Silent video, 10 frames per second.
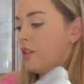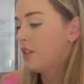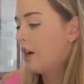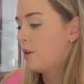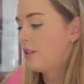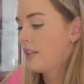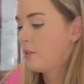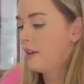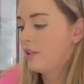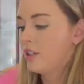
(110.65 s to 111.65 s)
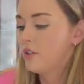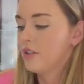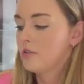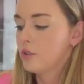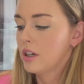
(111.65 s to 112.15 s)
So that's what I'm going to use
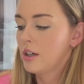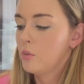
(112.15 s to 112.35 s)
it for,